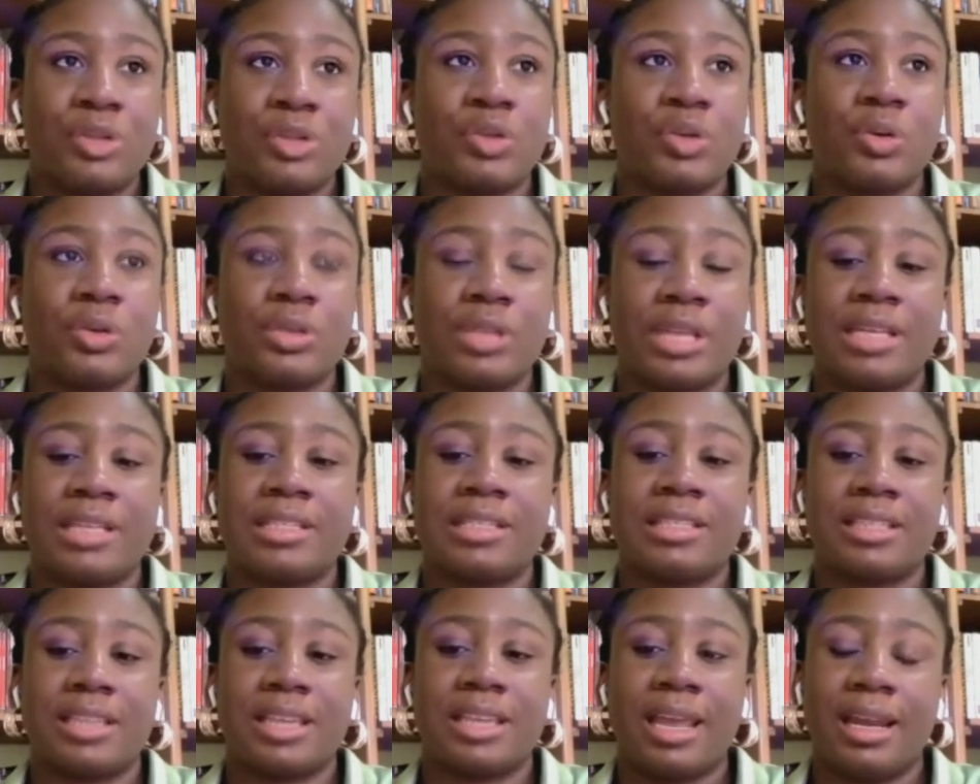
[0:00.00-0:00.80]
So
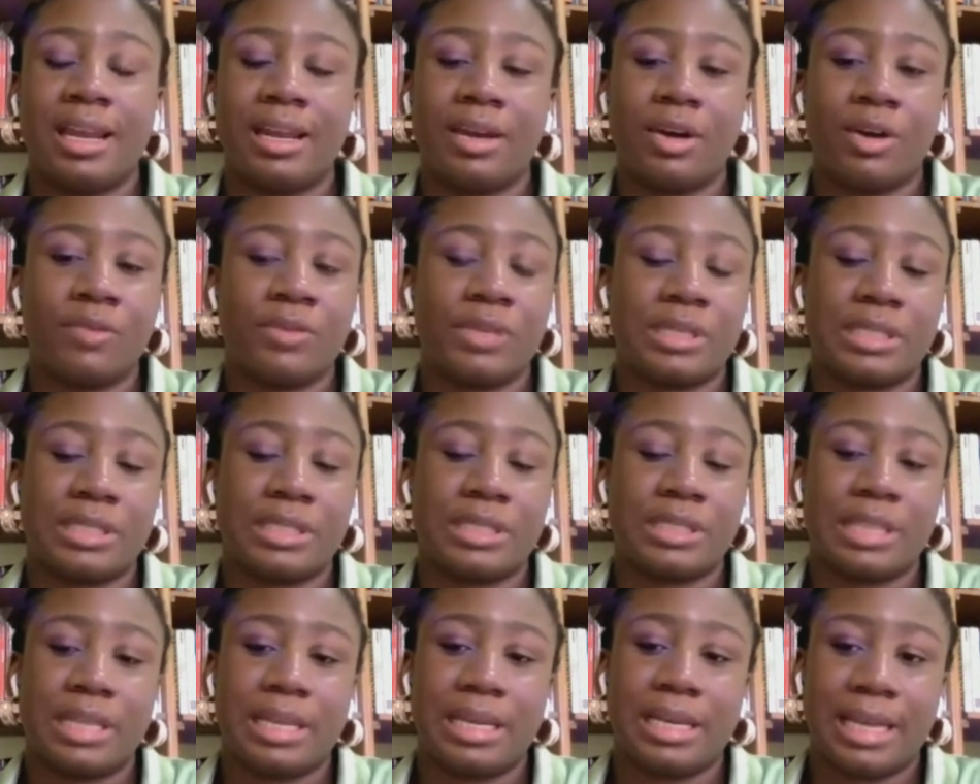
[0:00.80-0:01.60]
there's
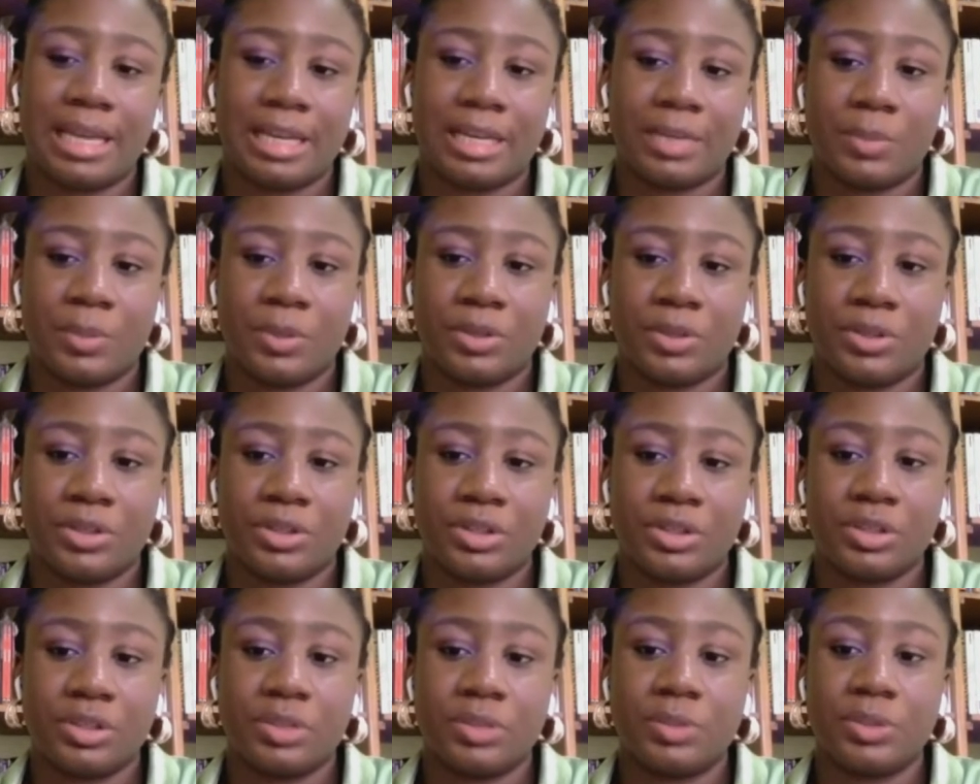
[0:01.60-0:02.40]
obviously a lag
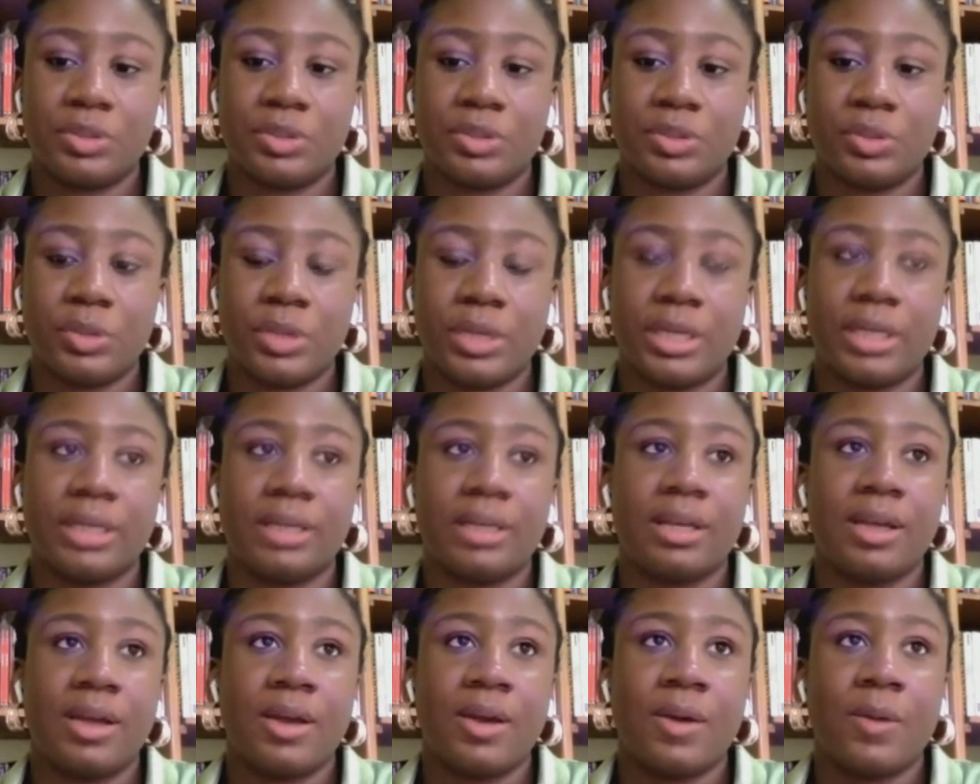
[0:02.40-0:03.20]
period between
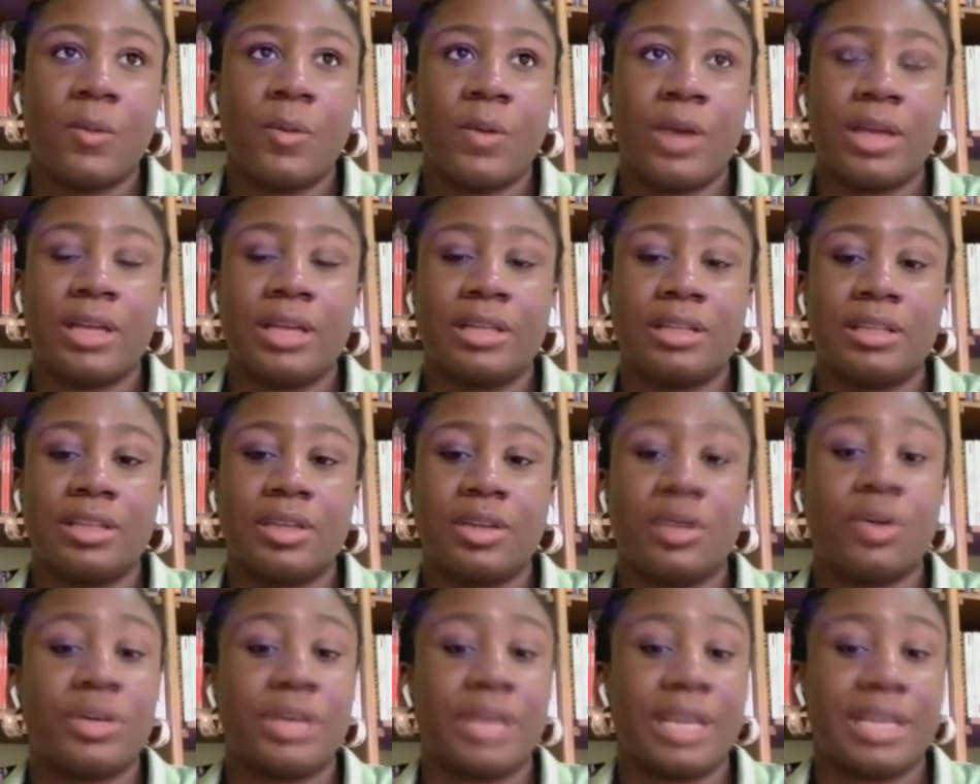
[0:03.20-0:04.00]
when the
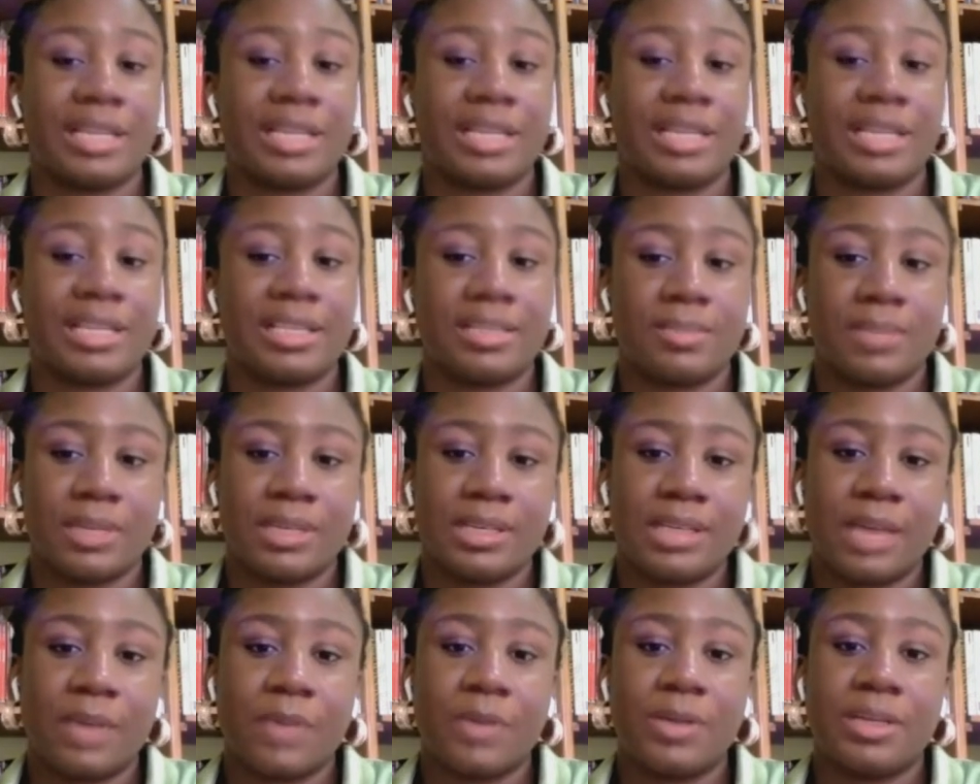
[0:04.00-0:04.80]
order is made and
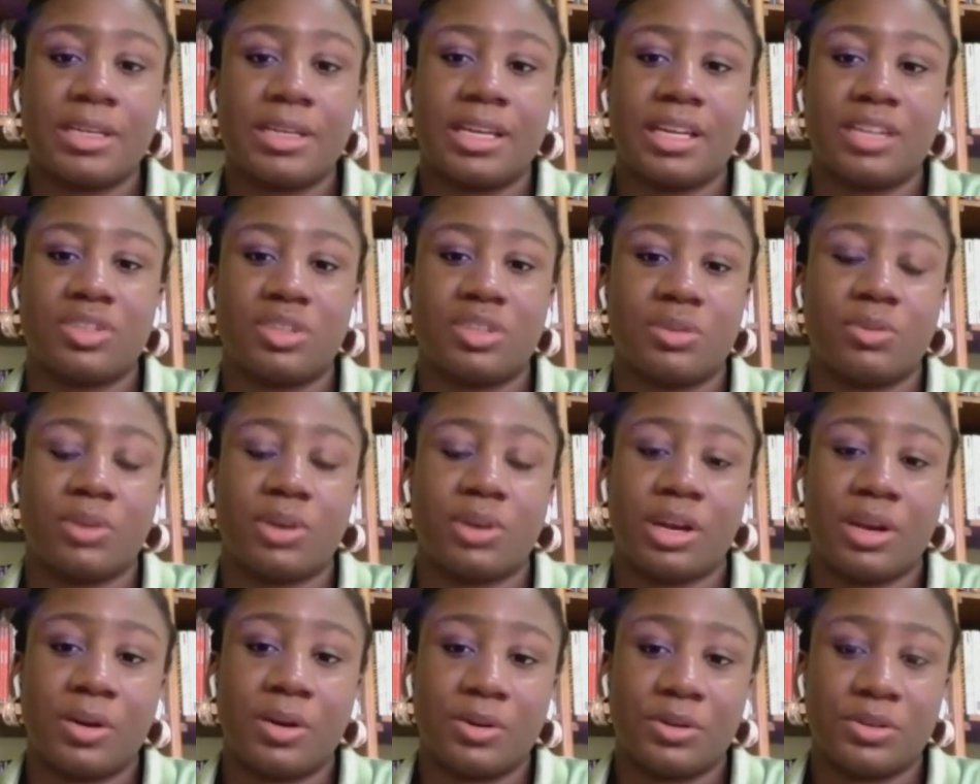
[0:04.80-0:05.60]
when it gets to the
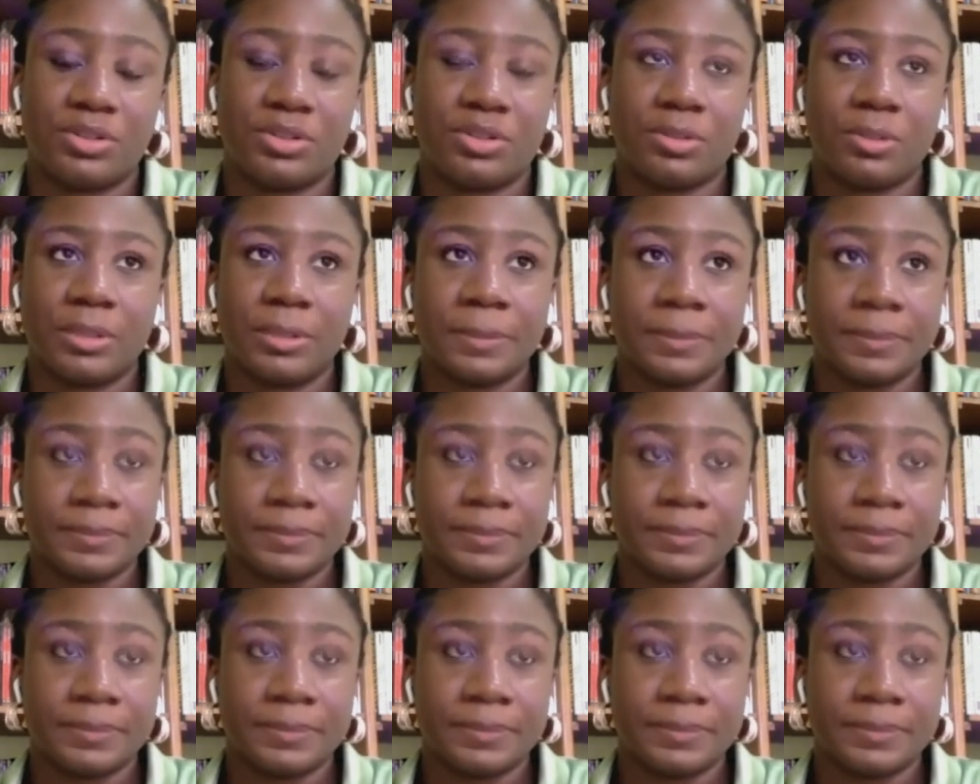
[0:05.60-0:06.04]
final consumer.